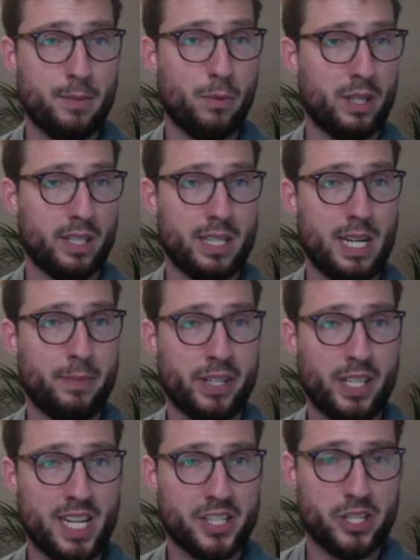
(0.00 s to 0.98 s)
point in time in a
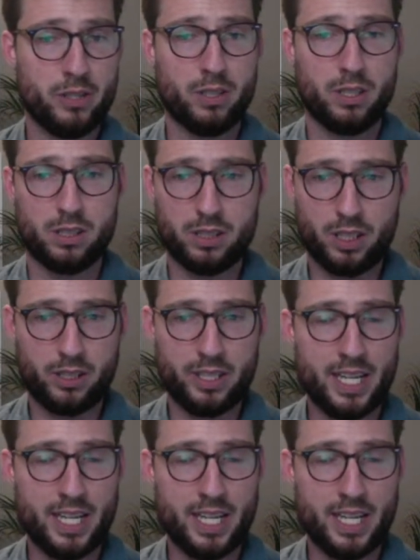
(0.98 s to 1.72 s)
lawsuit. So yeah,